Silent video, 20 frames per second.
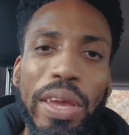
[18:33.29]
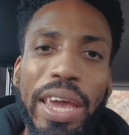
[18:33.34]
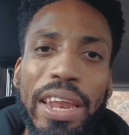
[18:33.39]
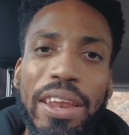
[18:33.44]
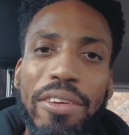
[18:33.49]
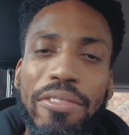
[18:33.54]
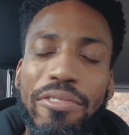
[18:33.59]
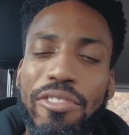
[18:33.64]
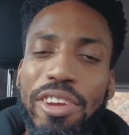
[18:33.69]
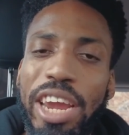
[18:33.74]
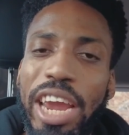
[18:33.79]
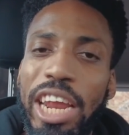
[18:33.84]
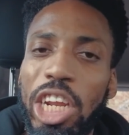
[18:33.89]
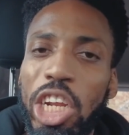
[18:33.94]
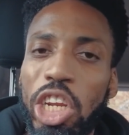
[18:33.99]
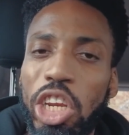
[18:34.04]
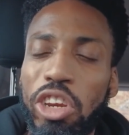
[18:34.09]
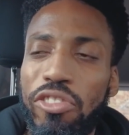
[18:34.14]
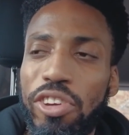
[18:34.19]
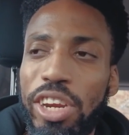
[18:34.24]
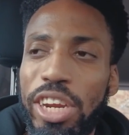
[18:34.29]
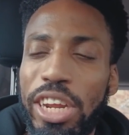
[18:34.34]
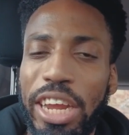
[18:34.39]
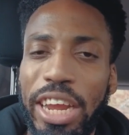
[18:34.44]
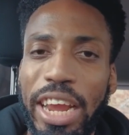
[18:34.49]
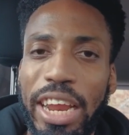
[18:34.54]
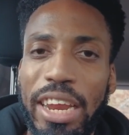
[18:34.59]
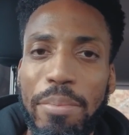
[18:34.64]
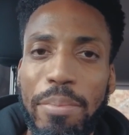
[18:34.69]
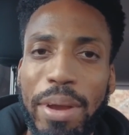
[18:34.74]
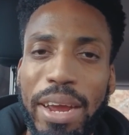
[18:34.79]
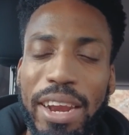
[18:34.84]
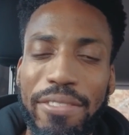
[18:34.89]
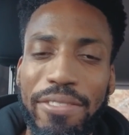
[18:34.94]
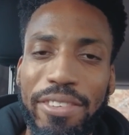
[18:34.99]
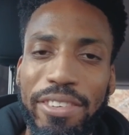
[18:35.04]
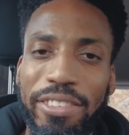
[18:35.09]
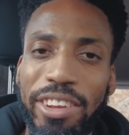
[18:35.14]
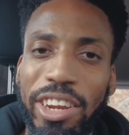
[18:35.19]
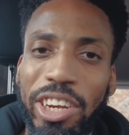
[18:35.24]
get the free energy reading and the
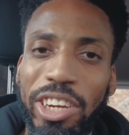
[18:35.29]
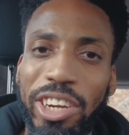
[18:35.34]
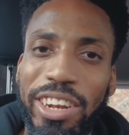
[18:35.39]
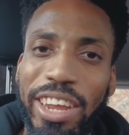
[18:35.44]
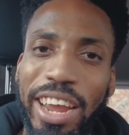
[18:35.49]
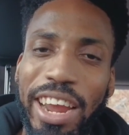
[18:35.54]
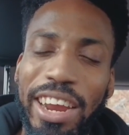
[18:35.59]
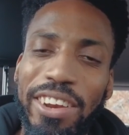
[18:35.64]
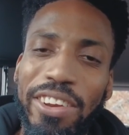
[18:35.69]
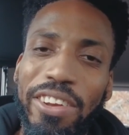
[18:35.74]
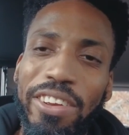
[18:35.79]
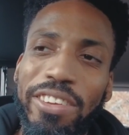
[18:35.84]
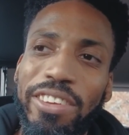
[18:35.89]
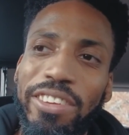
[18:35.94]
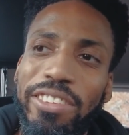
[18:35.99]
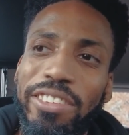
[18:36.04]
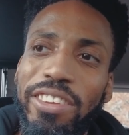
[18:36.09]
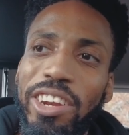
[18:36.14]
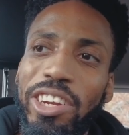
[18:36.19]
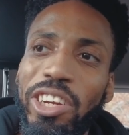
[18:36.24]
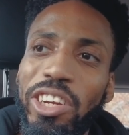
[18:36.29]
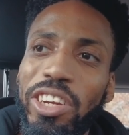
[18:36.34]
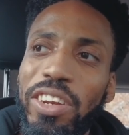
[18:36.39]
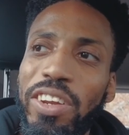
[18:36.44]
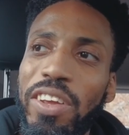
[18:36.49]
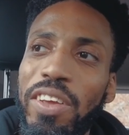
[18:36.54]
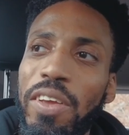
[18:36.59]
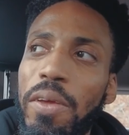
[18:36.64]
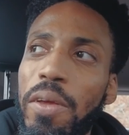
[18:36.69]
manifestation diagnosis session,